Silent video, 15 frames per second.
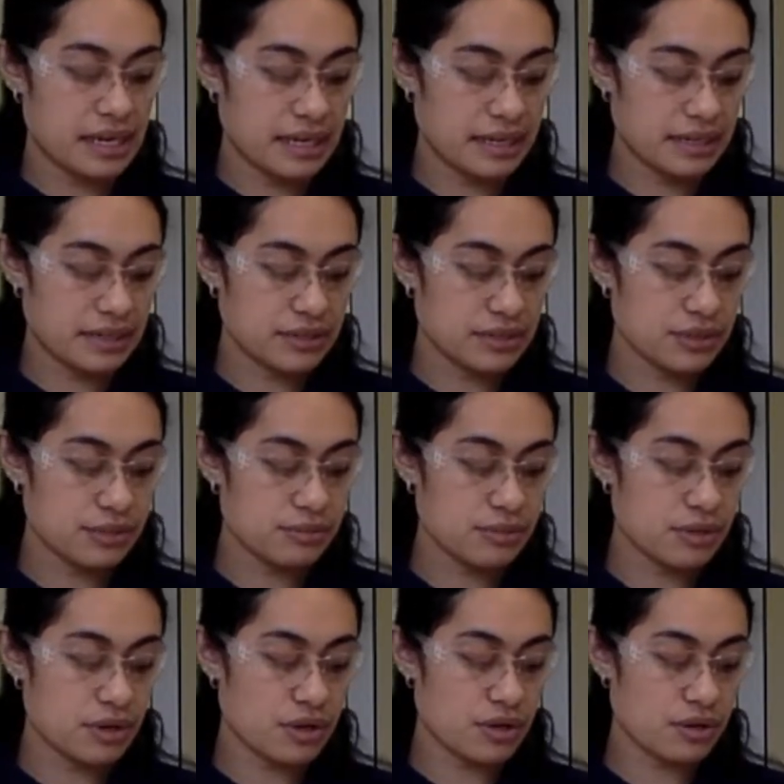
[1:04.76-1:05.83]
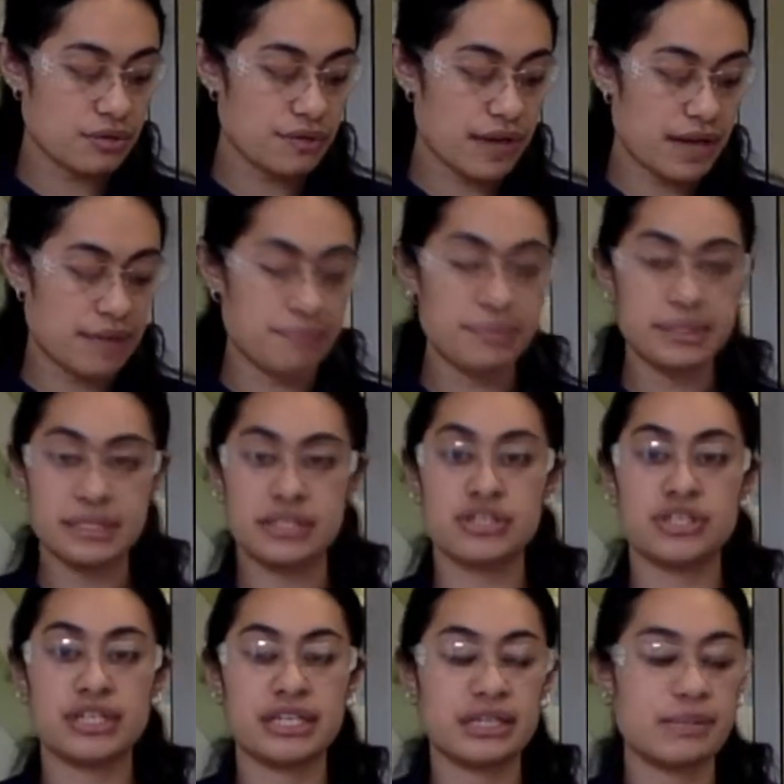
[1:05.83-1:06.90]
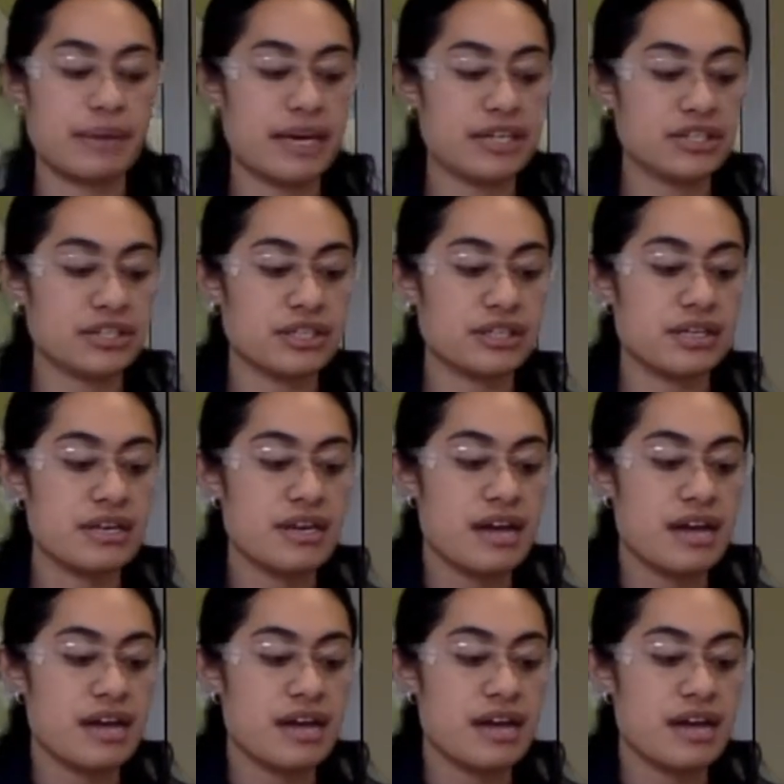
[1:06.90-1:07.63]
In terms of positioning the patient,